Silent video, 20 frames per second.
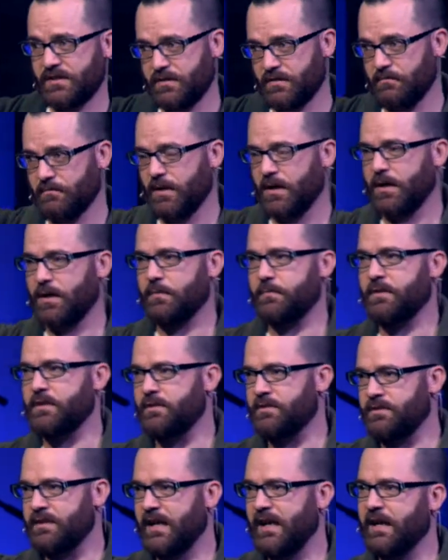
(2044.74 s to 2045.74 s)
their mom and
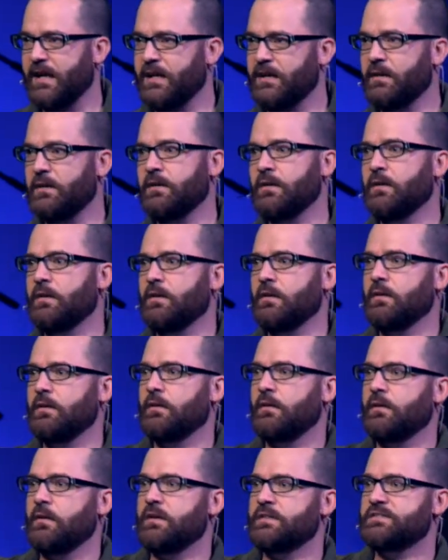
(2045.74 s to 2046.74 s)
their dad
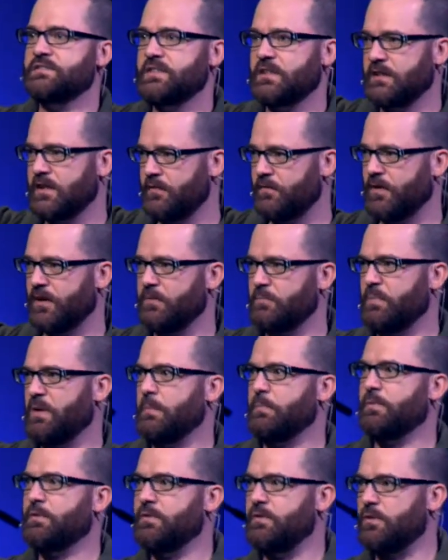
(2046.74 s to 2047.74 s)
and significant
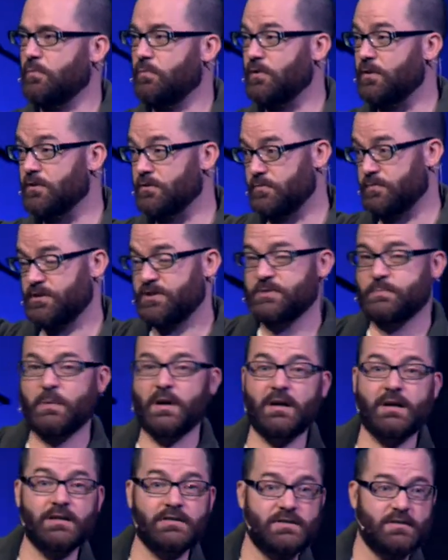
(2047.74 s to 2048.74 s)
people in their world
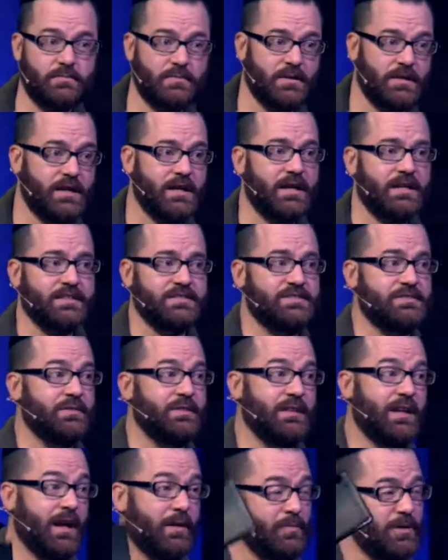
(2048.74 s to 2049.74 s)
respond to what God is doing.
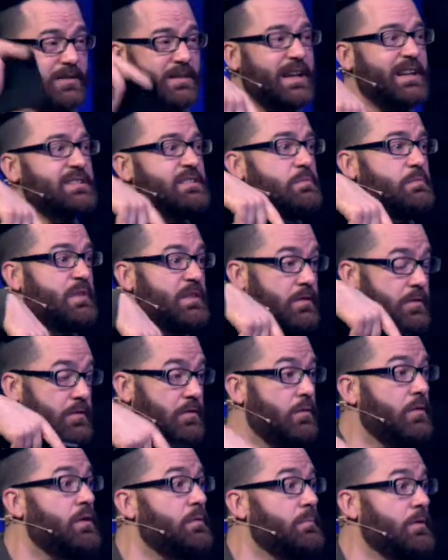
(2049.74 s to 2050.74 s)
I want that to be their
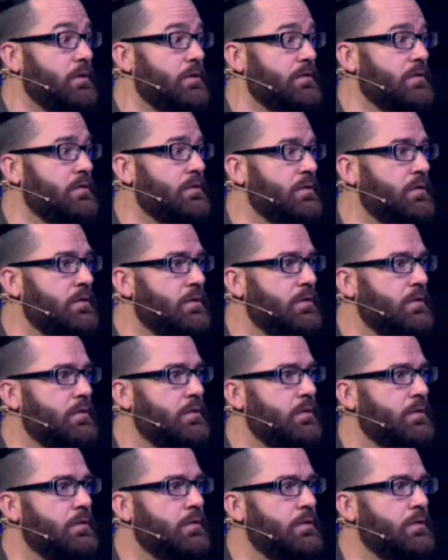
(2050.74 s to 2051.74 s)
normal
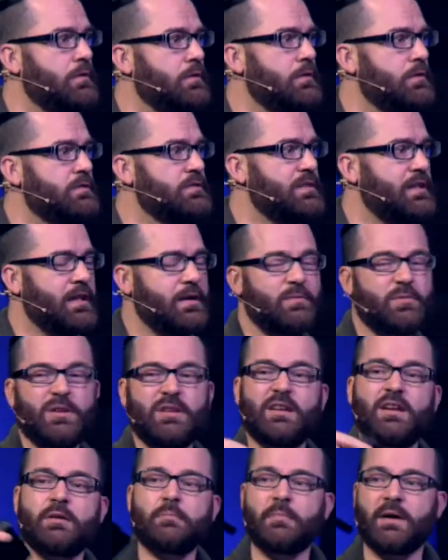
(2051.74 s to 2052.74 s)
so that when
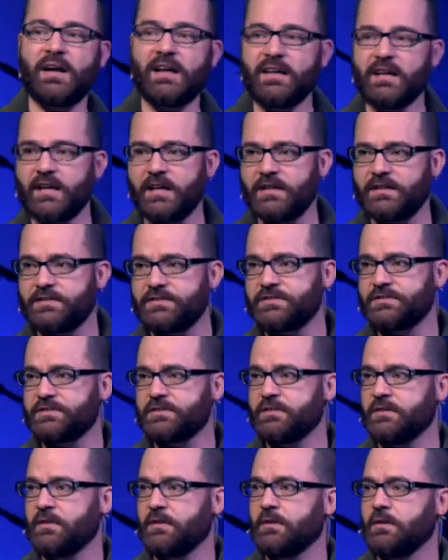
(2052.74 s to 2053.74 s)
they're my age,
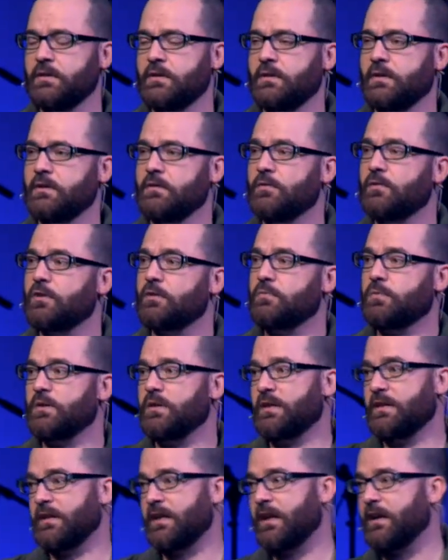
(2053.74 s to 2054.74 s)
and Lord
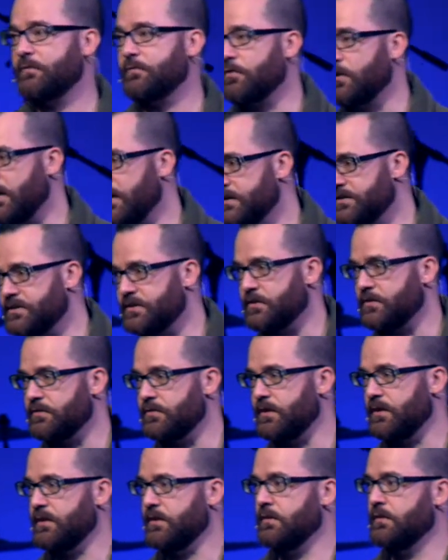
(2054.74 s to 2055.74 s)
willing, they have
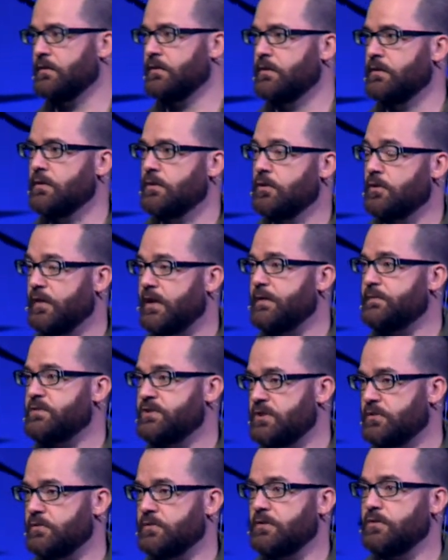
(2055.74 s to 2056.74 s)
grandchildren or they have
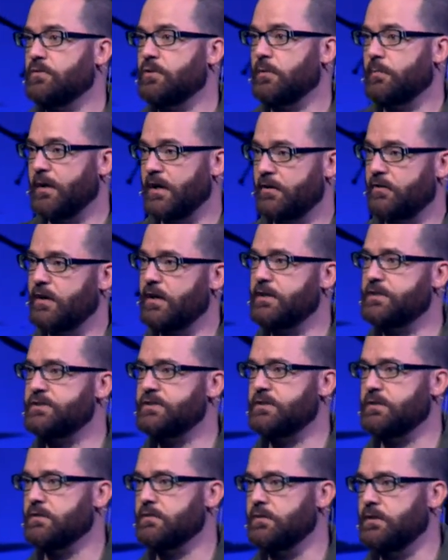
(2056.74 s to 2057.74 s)
children who are my
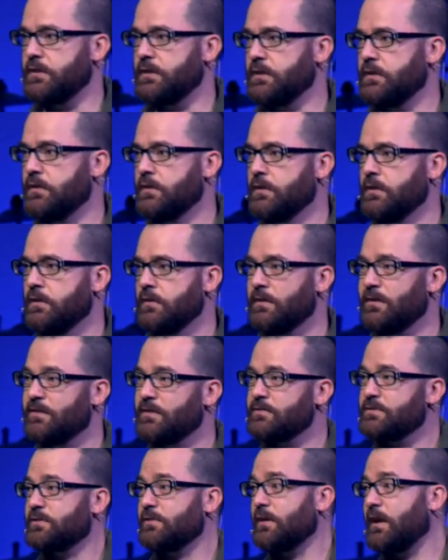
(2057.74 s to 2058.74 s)
grandchildren, and
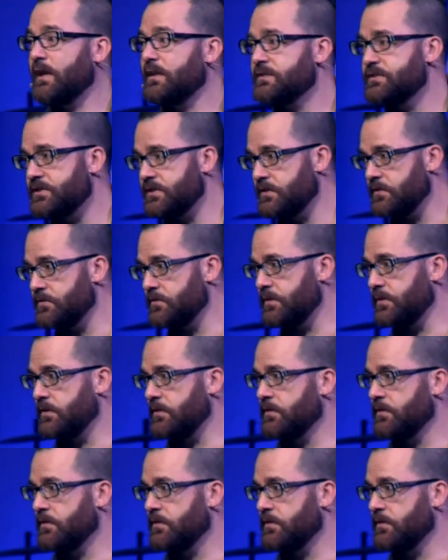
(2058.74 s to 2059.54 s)
those grandchildren